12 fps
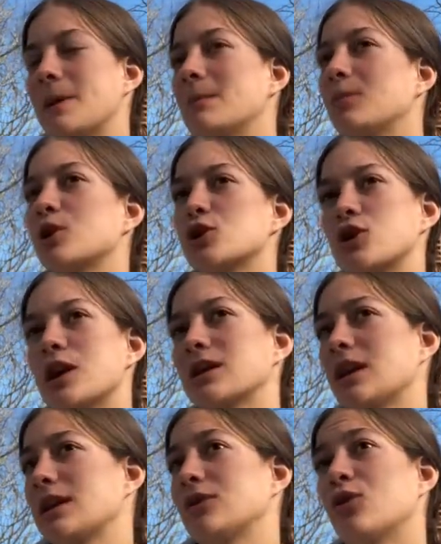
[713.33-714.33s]
I'm pretty sure I had
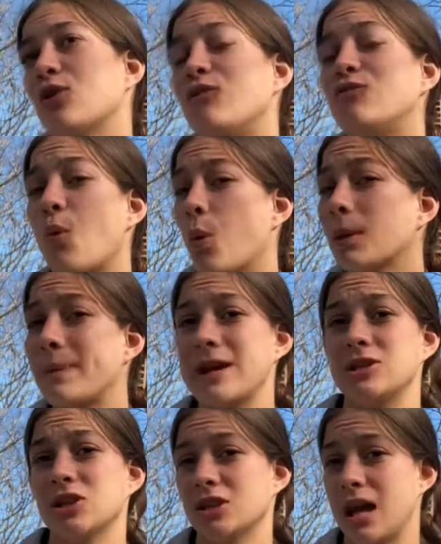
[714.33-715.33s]
like four
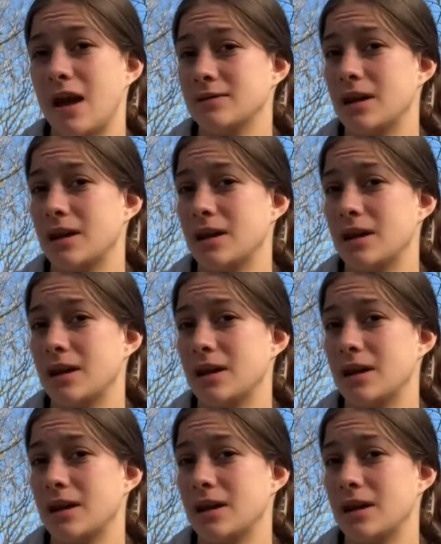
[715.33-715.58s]
pages left.